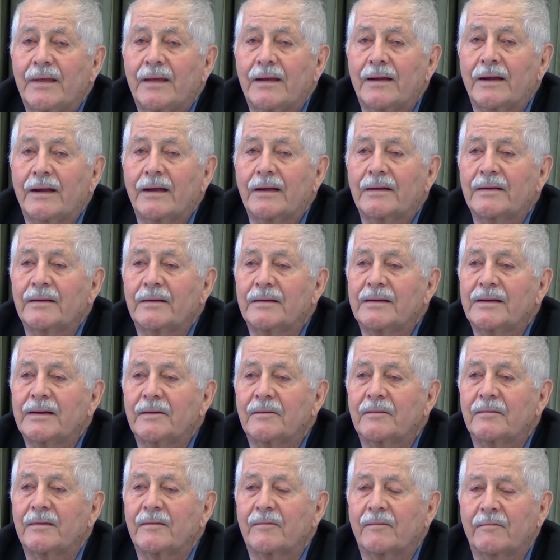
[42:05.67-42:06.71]
And I could
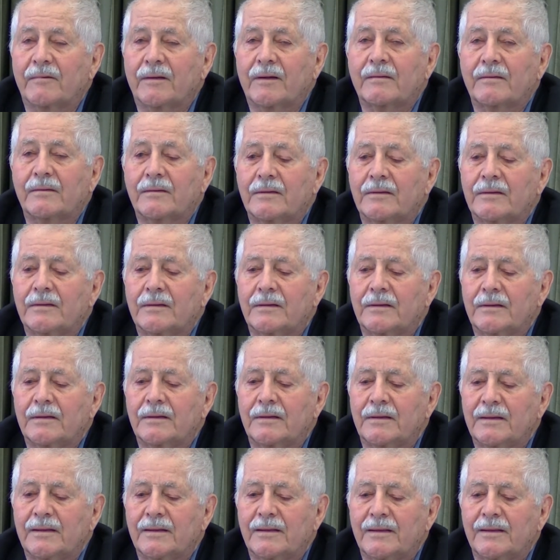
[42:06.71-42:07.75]
hear the,
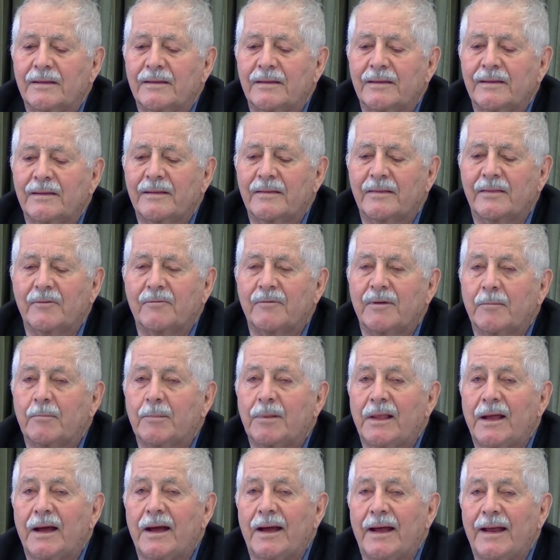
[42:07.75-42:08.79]
uh, the
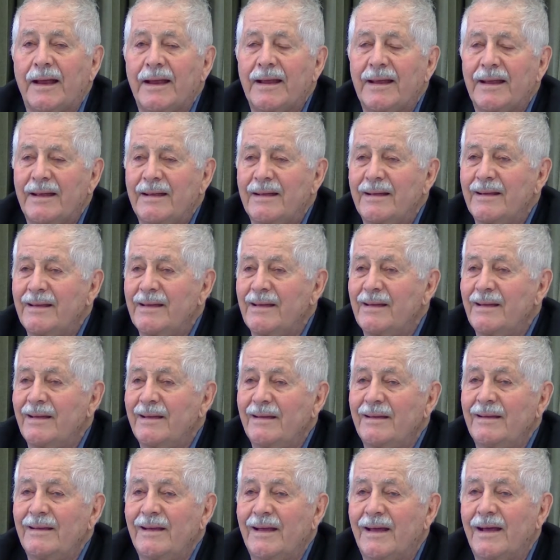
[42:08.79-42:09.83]
reply
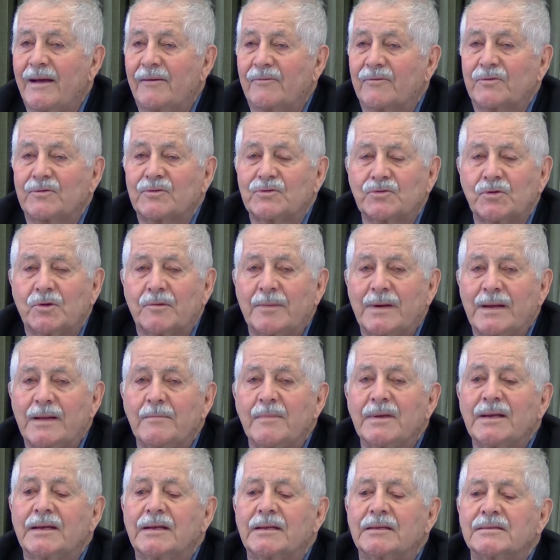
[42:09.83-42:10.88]
after so many
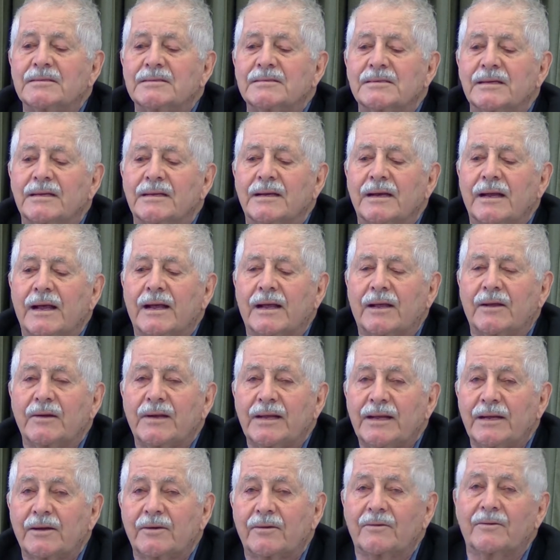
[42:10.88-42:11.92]
minutes, and I could
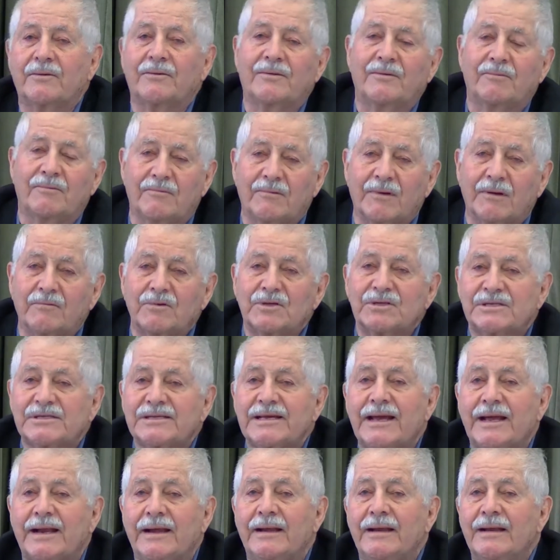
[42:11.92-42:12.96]
hear what was
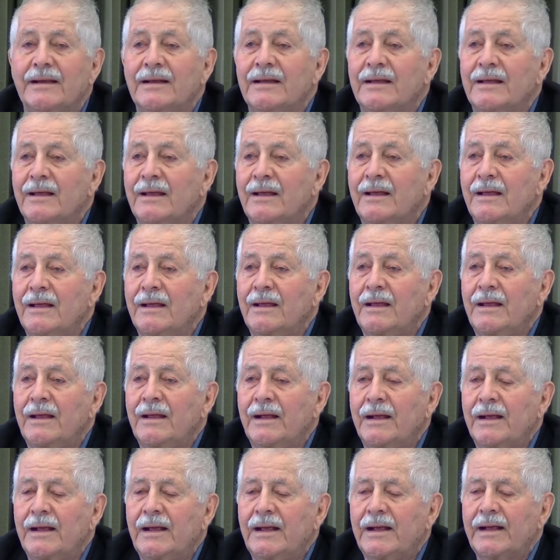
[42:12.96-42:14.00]
said
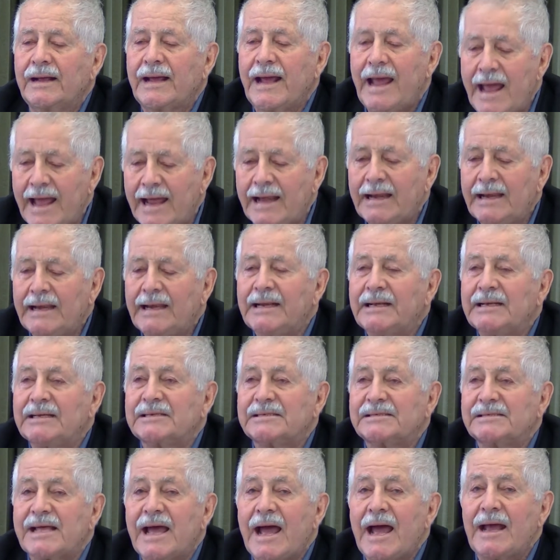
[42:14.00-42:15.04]
Ken,
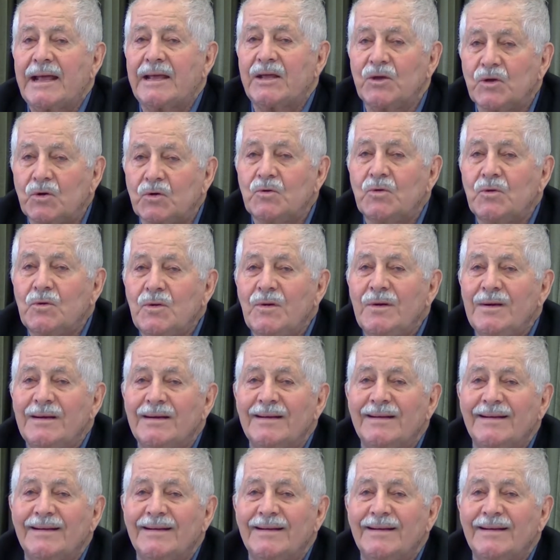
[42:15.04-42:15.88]
is that you?